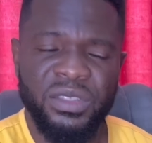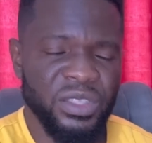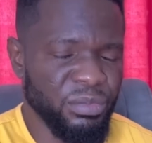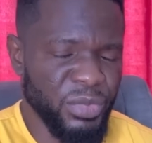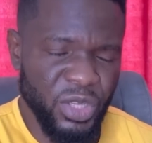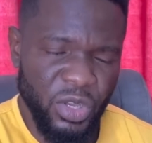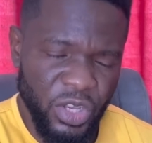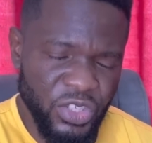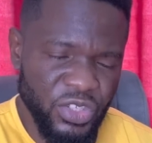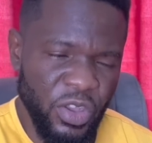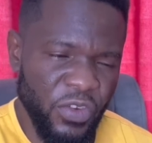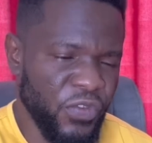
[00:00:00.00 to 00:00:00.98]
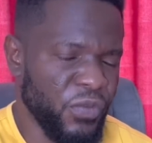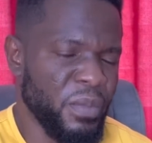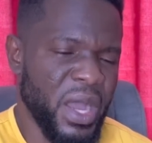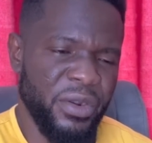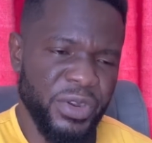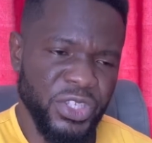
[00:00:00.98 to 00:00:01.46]
because of
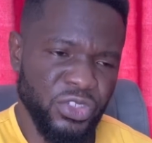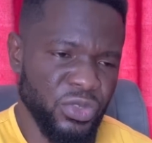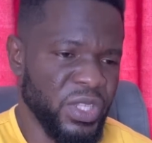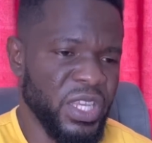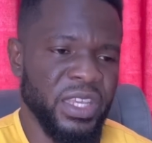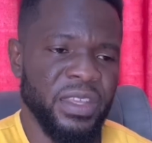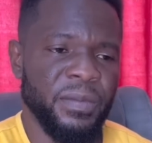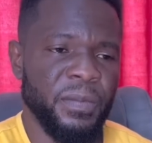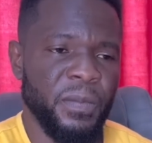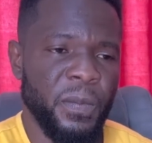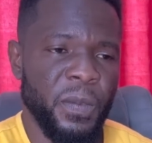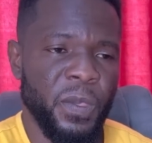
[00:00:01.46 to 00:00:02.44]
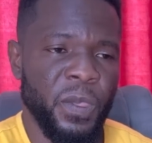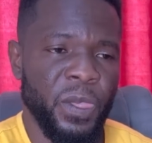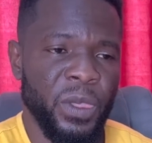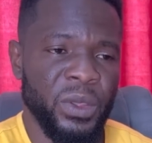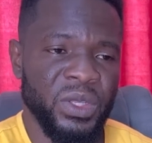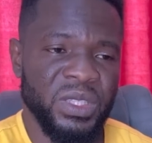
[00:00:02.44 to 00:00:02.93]
marriage today,
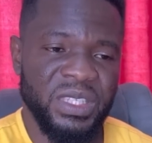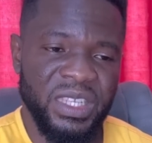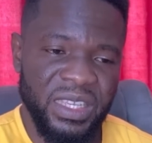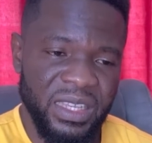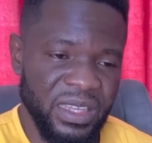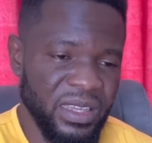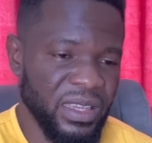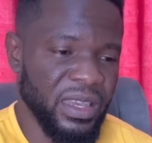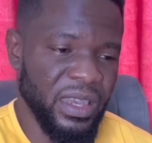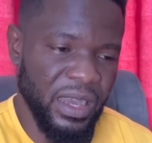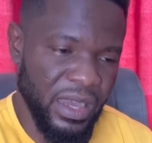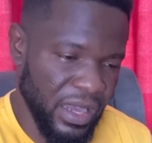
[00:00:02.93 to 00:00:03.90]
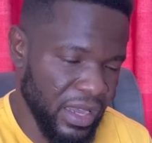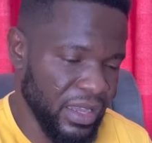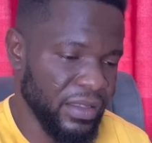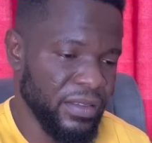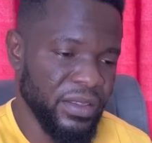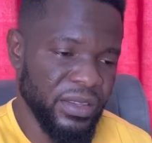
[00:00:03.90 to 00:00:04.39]
they are
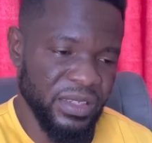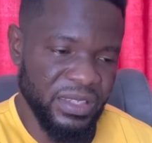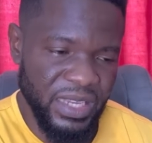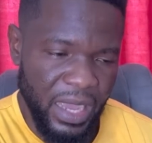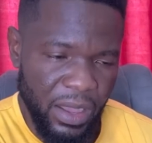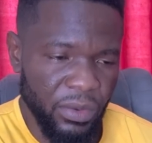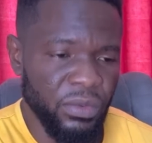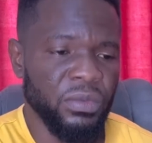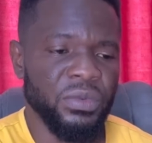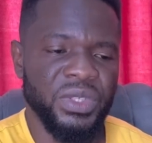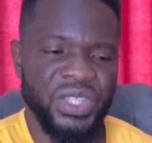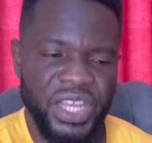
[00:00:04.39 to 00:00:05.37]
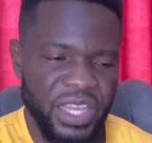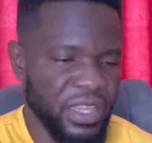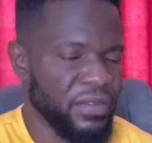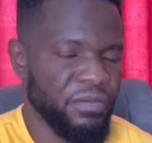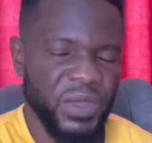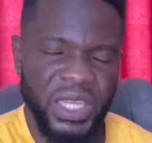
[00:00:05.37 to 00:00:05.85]
down there
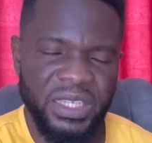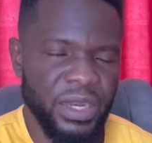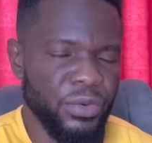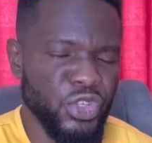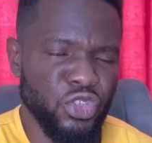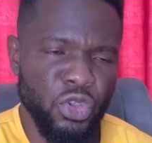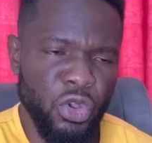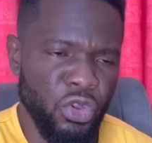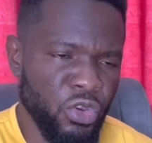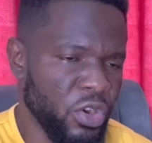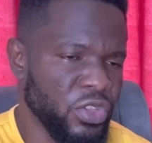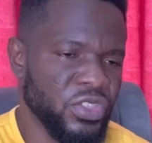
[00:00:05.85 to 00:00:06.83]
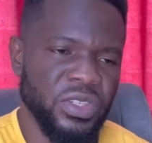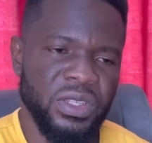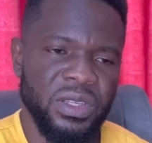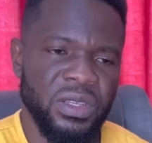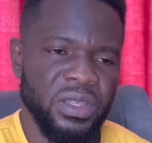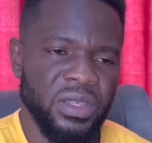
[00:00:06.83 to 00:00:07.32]
and there is no growth,
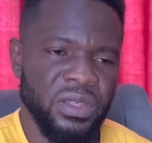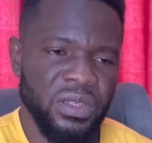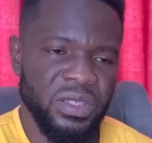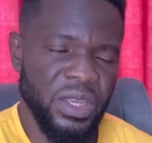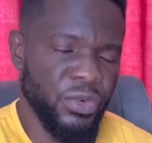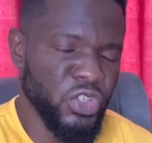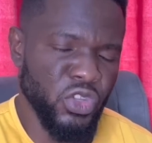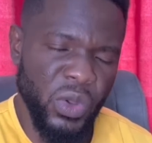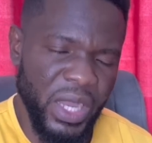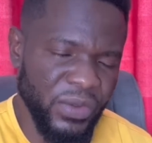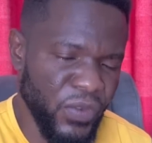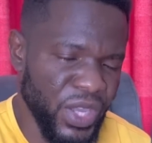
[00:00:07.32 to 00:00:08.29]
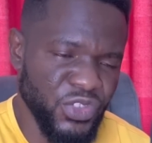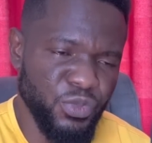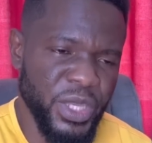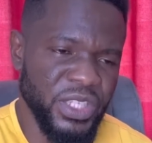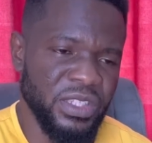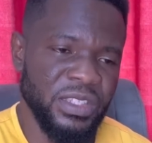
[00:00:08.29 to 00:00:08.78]
there is no
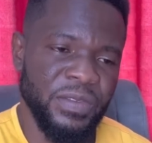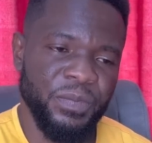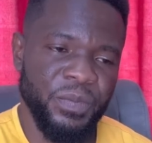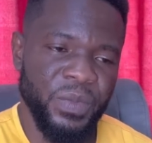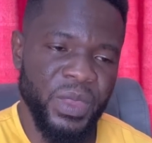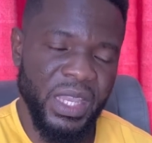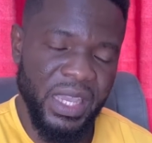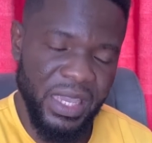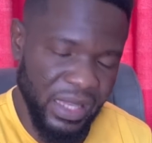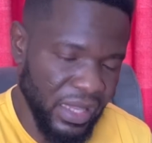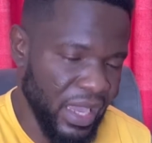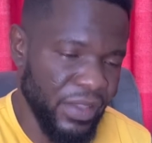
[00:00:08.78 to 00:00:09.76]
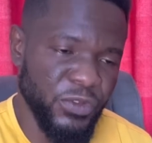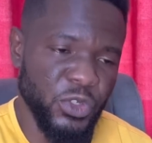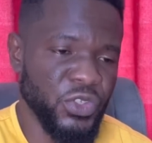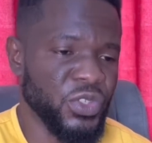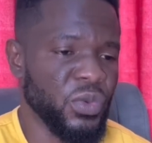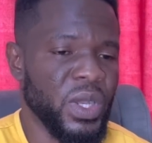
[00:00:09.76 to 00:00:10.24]
advancement in life,
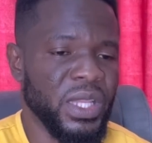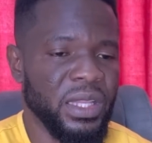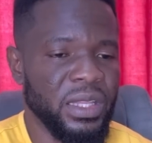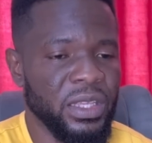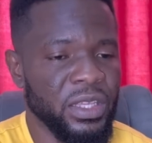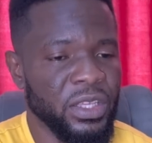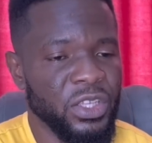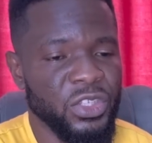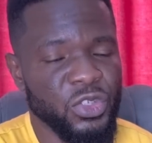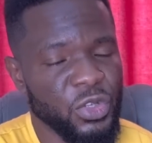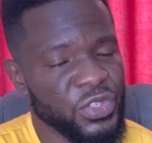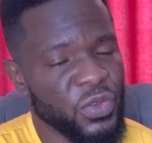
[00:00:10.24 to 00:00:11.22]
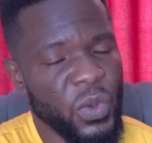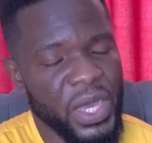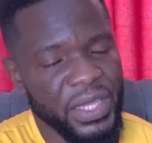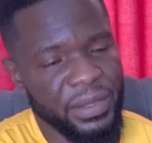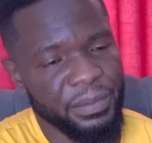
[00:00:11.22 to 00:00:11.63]
chosen one. Chosen one,